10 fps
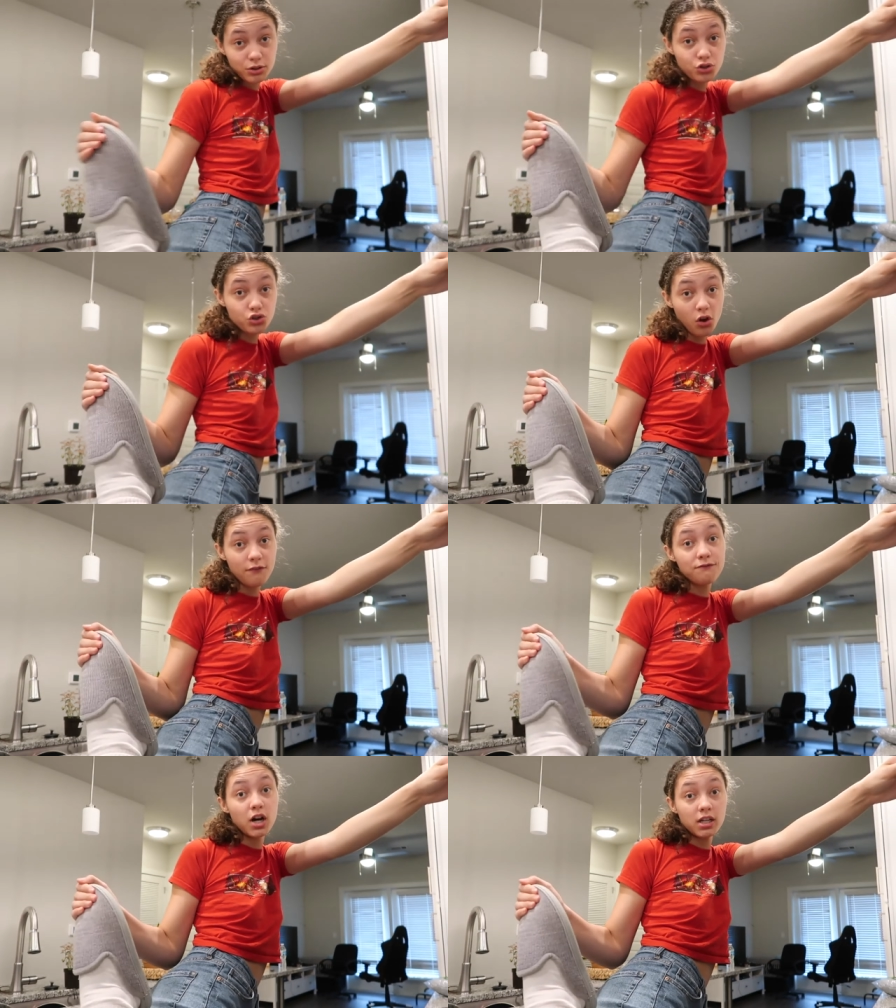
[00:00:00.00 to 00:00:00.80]
They're
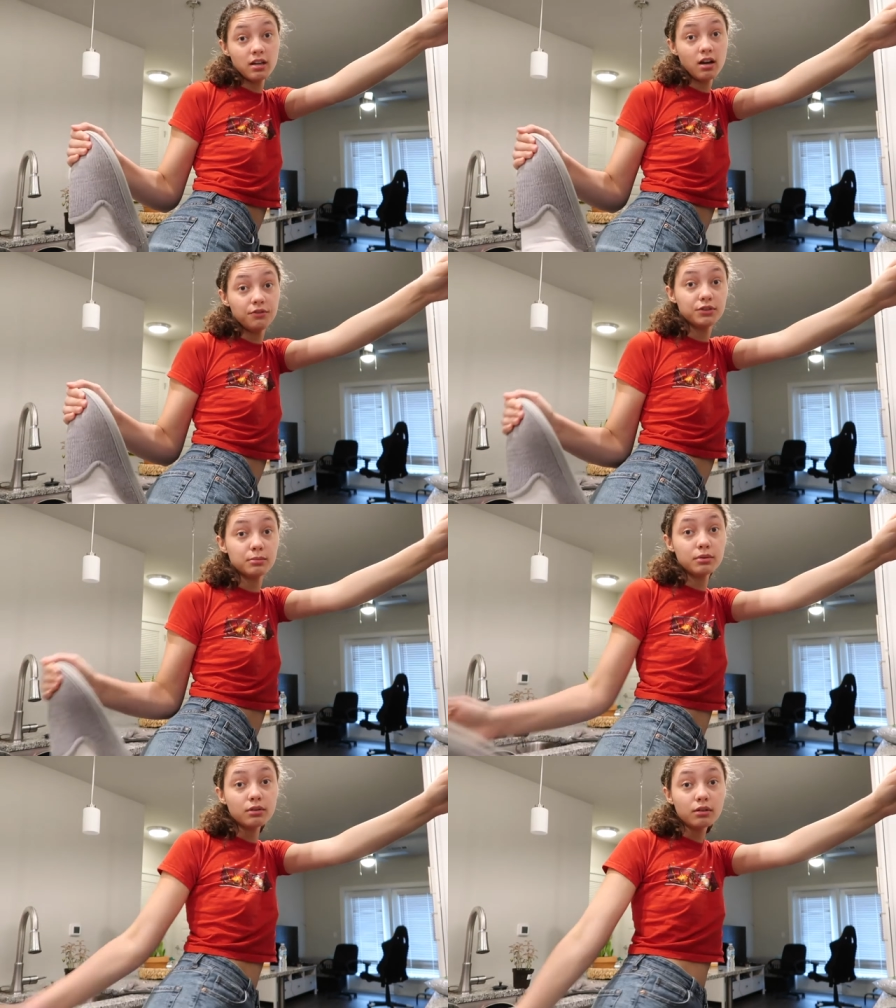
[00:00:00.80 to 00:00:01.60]
so fucking
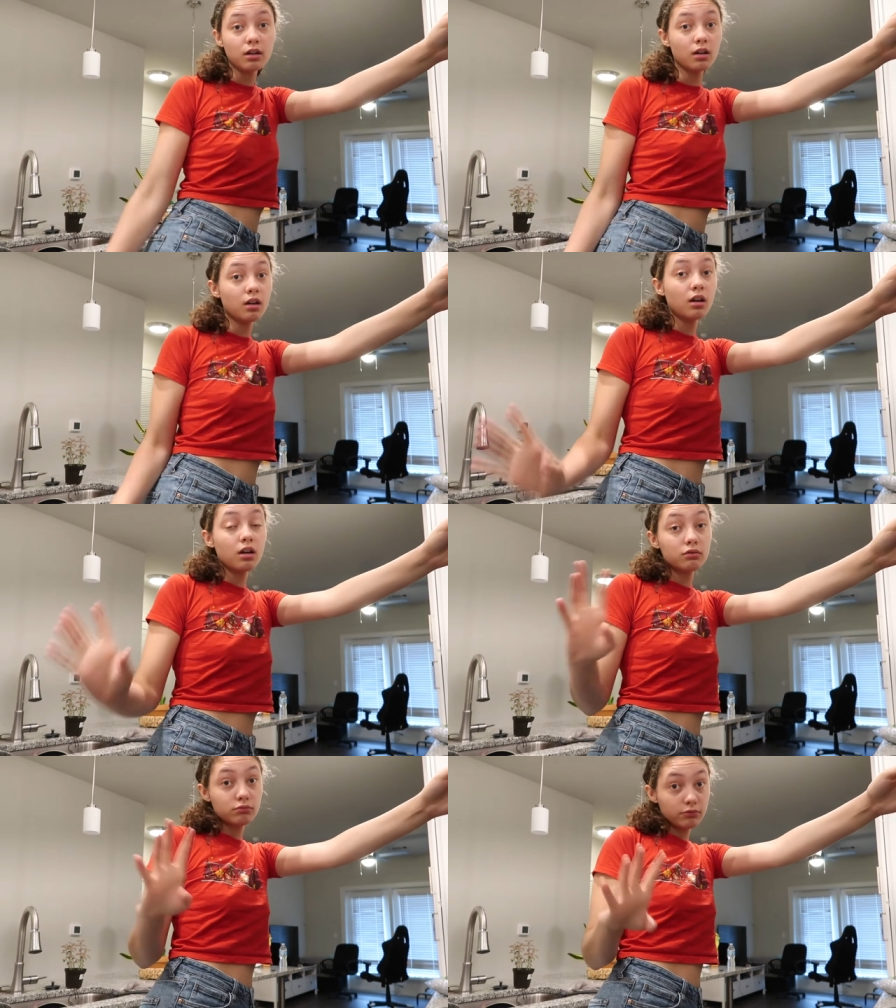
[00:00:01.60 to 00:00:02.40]
comfortable
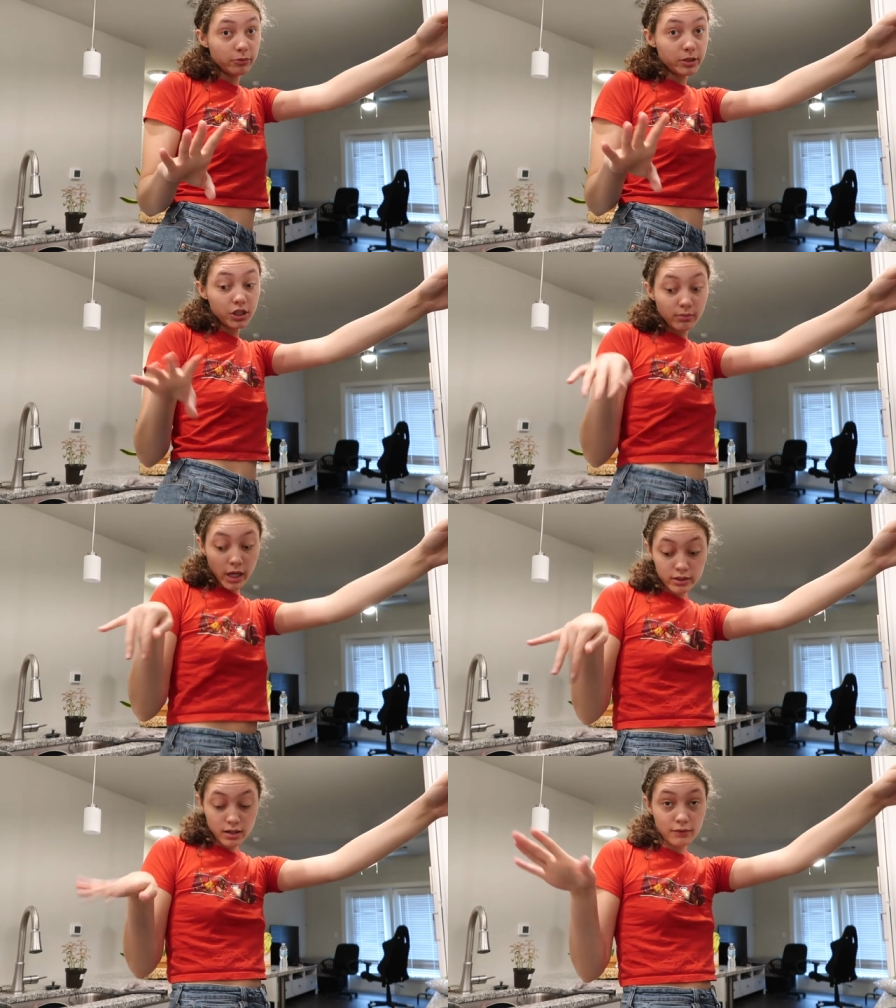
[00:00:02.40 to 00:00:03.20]
from TJ
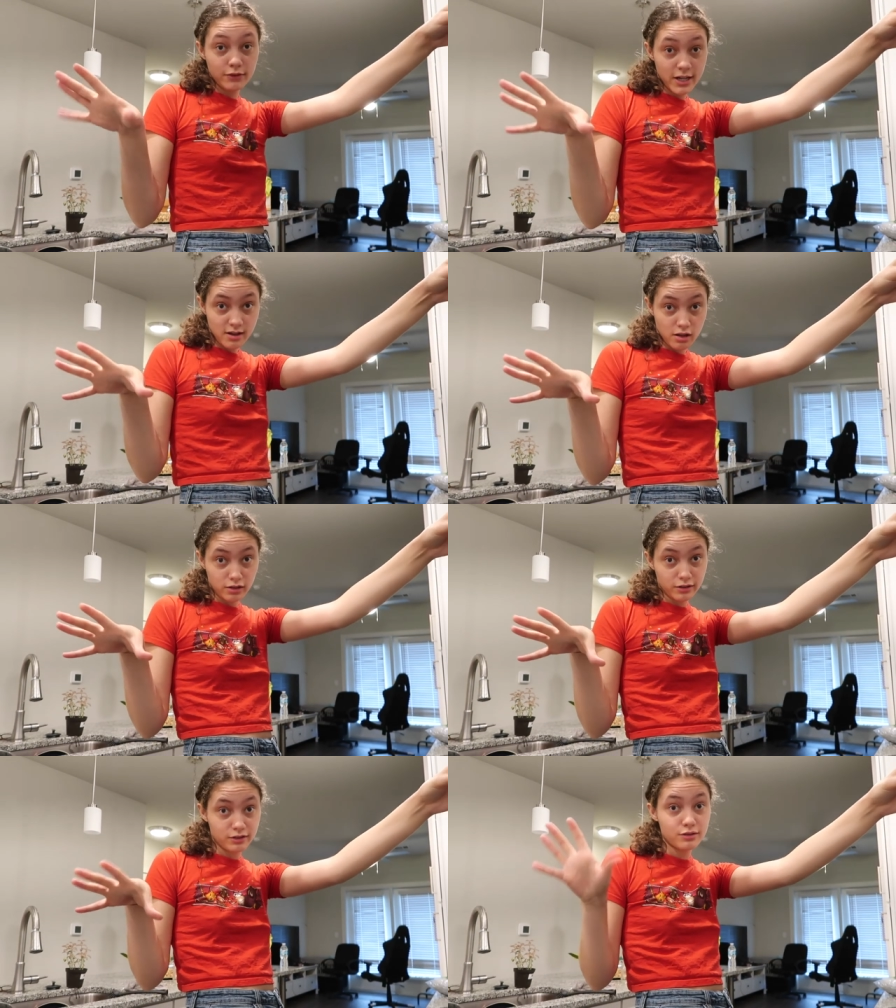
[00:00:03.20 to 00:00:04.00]
Maxx, got them for $8.
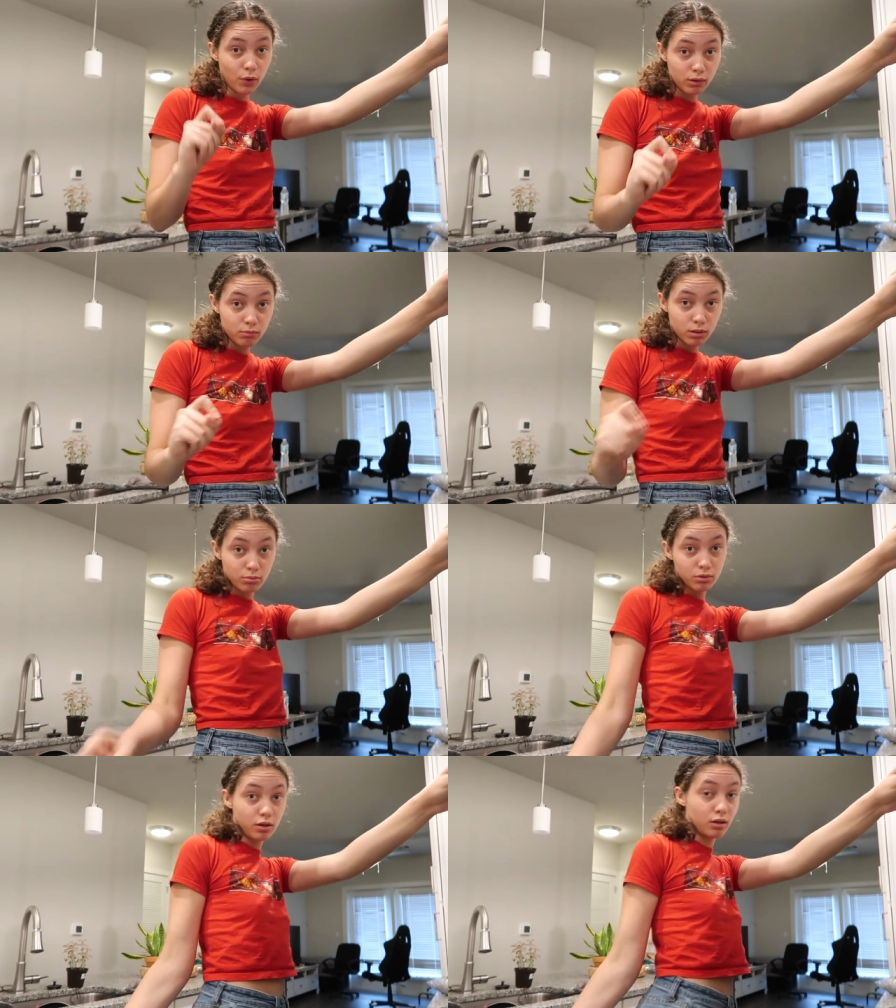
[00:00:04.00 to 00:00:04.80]
dollars we get some
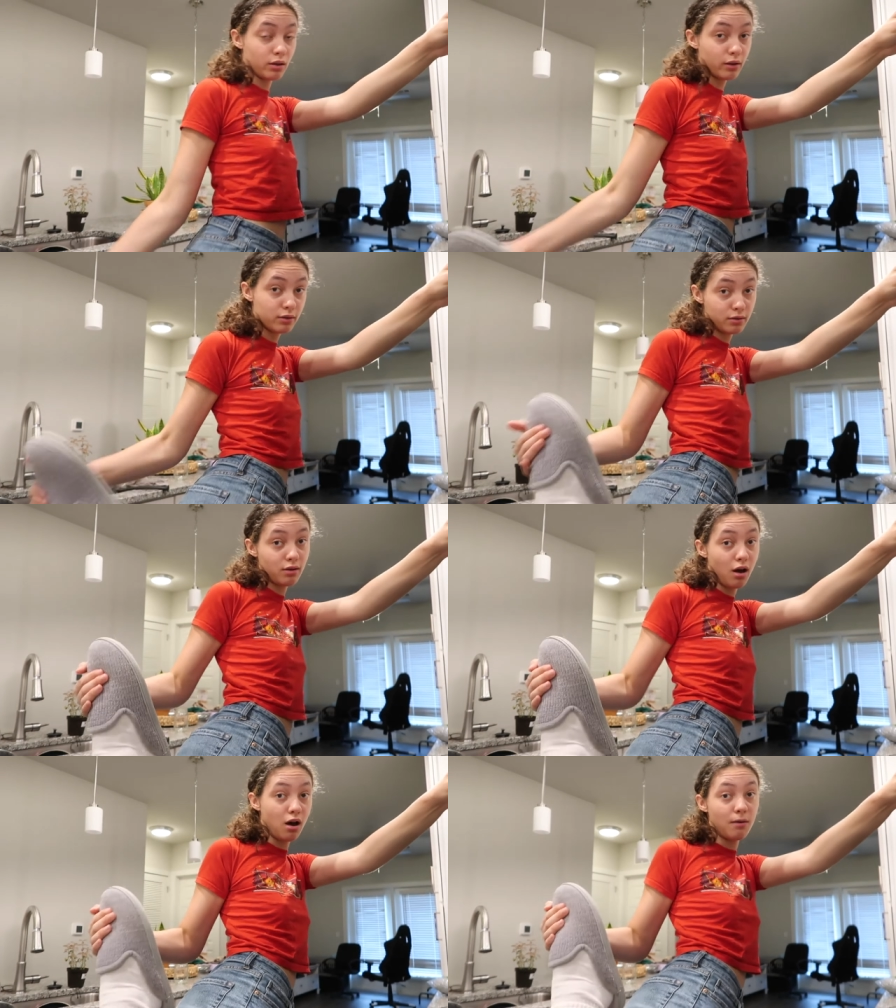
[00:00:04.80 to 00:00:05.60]
slippers like this,
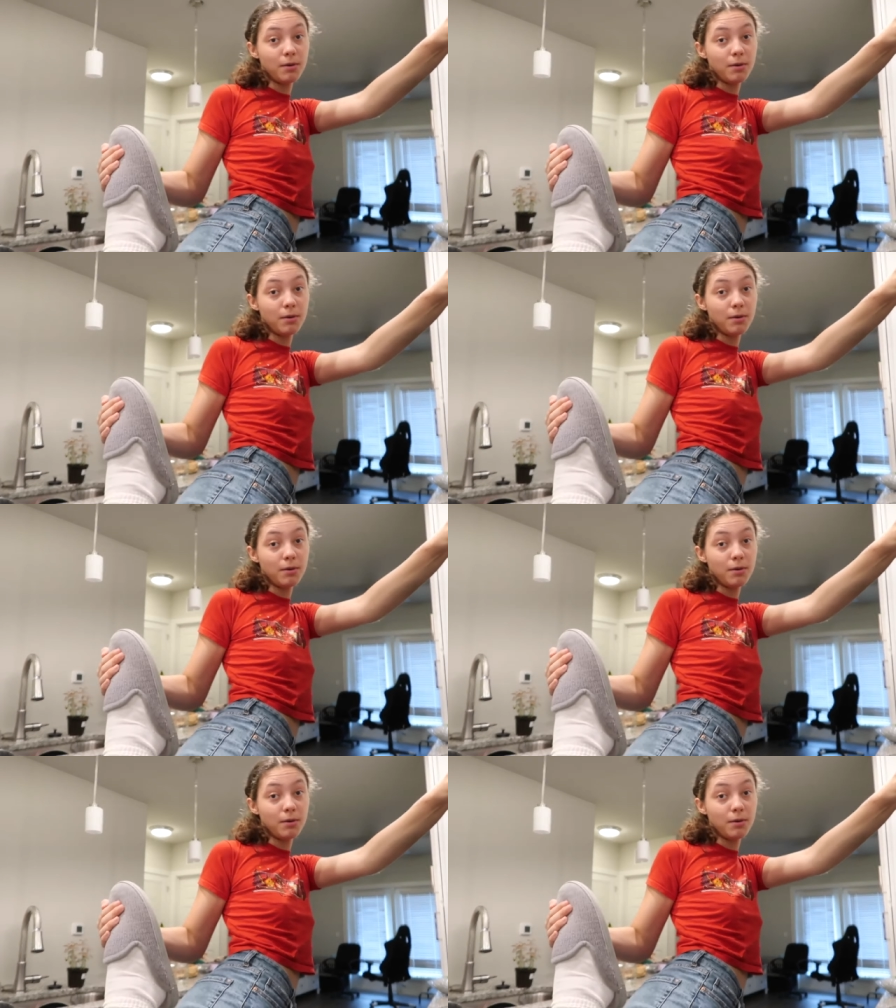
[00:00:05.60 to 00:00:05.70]
um,